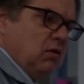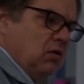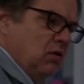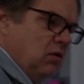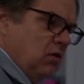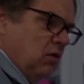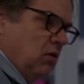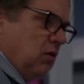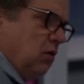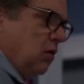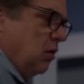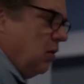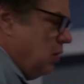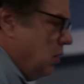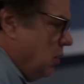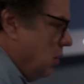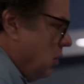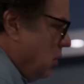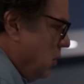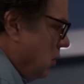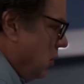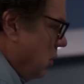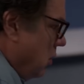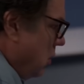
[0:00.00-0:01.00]
The
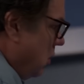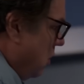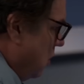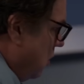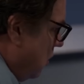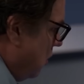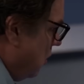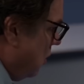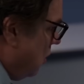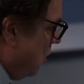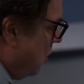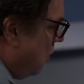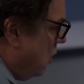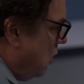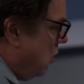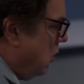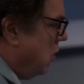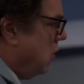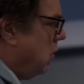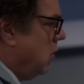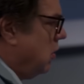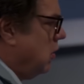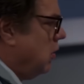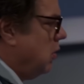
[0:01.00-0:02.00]
make
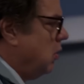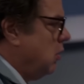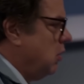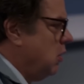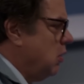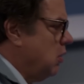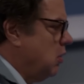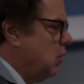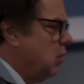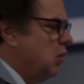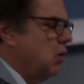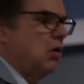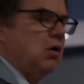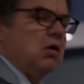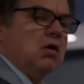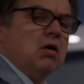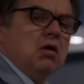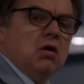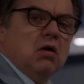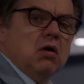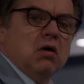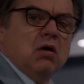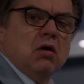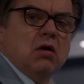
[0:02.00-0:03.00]
some the
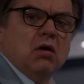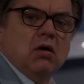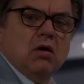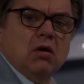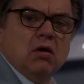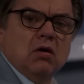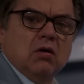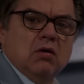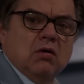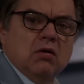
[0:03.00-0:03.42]
moan